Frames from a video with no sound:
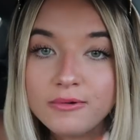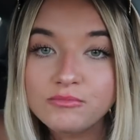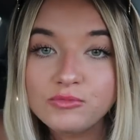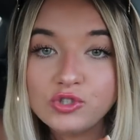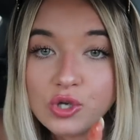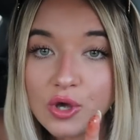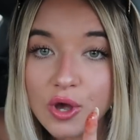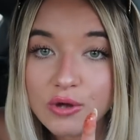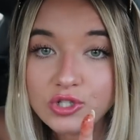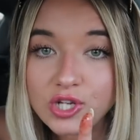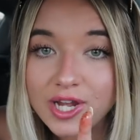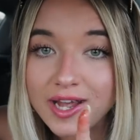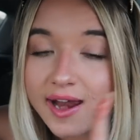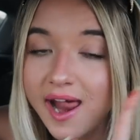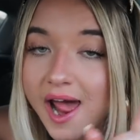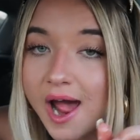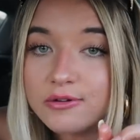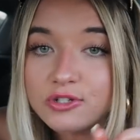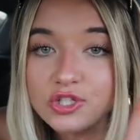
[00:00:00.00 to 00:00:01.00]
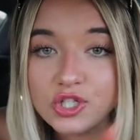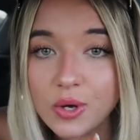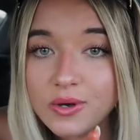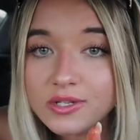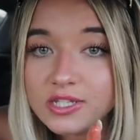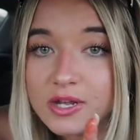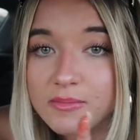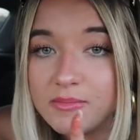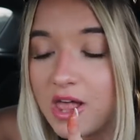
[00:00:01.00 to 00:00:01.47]
So go check it out, show
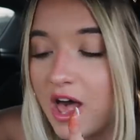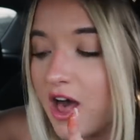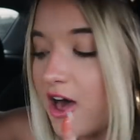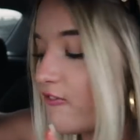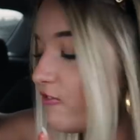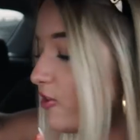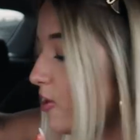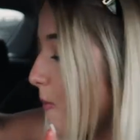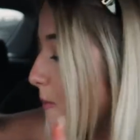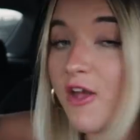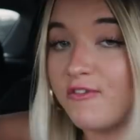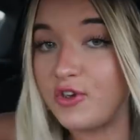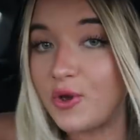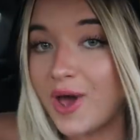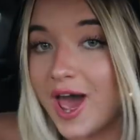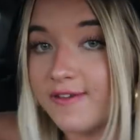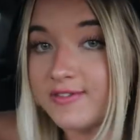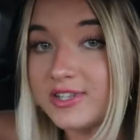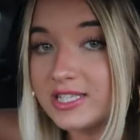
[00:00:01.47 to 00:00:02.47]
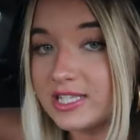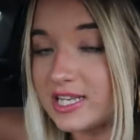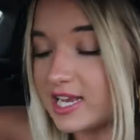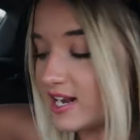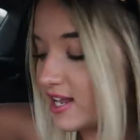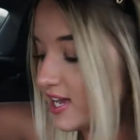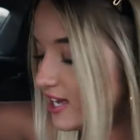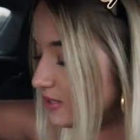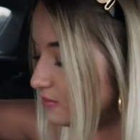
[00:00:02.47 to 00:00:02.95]
it some love if you haven't
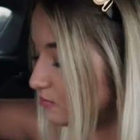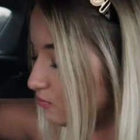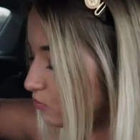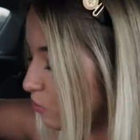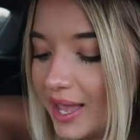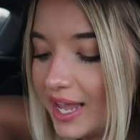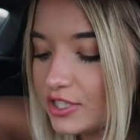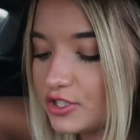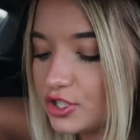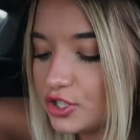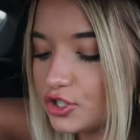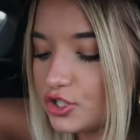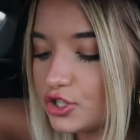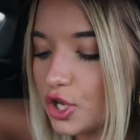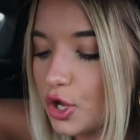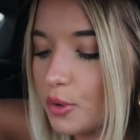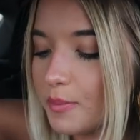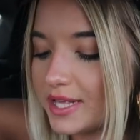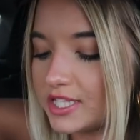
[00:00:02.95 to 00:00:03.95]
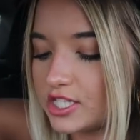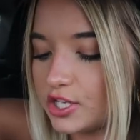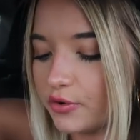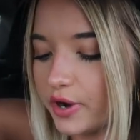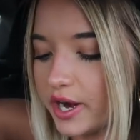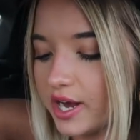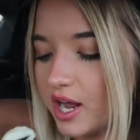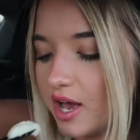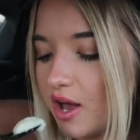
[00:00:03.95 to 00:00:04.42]
seen it. My hands are so messy
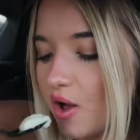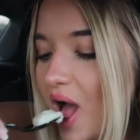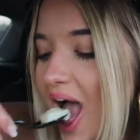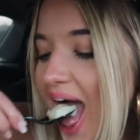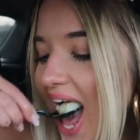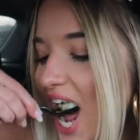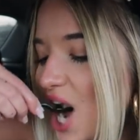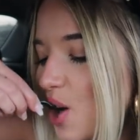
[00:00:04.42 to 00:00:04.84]
right now.